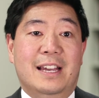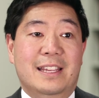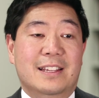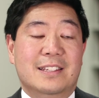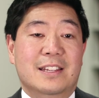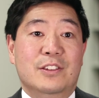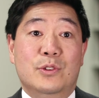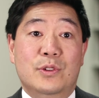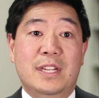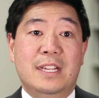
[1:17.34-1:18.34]
I think is a
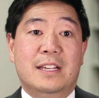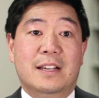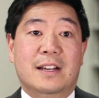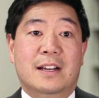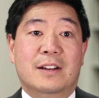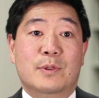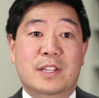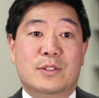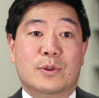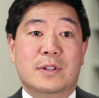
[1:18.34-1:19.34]
unique
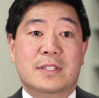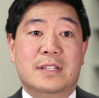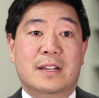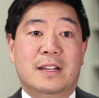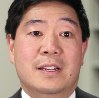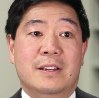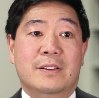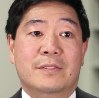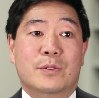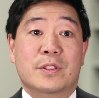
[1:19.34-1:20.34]
resource
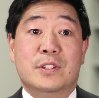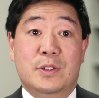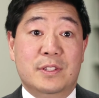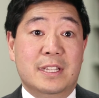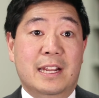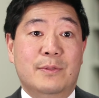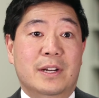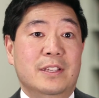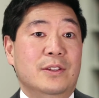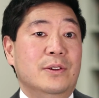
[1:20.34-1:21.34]
for the students at
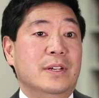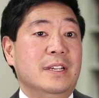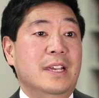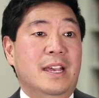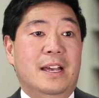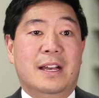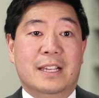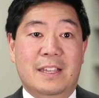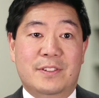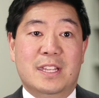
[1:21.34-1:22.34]
NYU
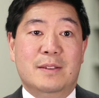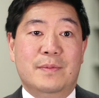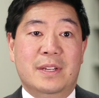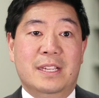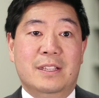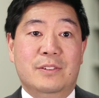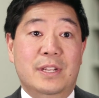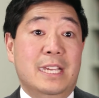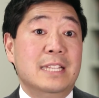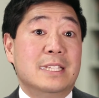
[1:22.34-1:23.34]
and gives them
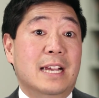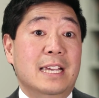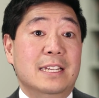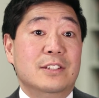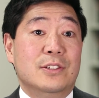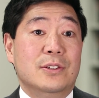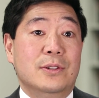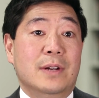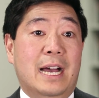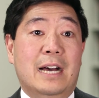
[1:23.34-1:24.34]
unique insight
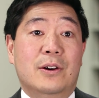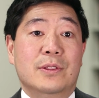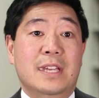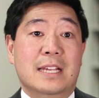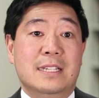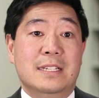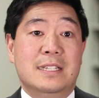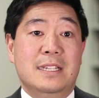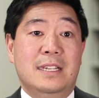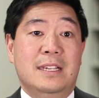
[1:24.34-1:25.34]
into how the
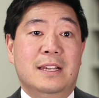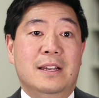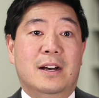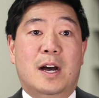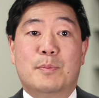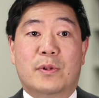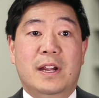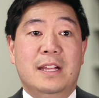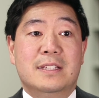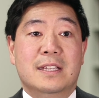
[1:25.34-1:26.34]
SEC
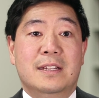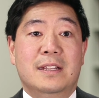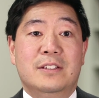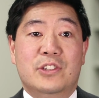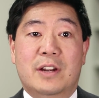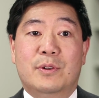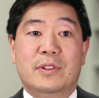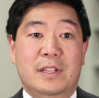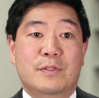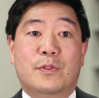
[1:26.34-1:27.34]
operates and, in
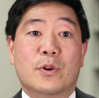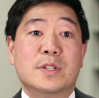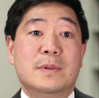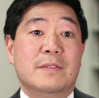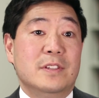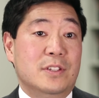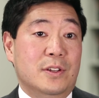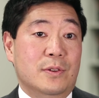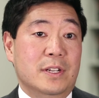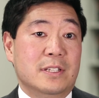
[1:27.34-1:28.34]
general, the enforcement of the
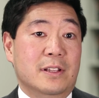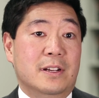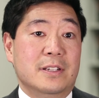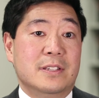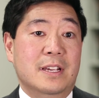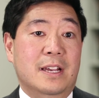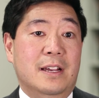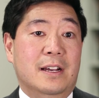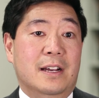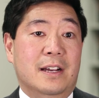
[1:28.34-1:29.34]
securities laws
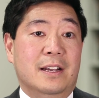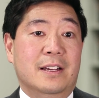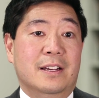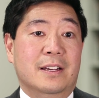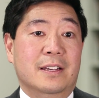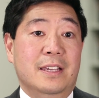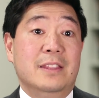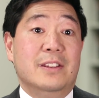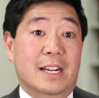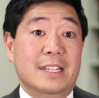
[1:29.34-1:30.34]

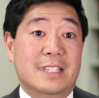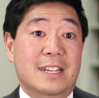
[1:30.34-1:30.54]
in the United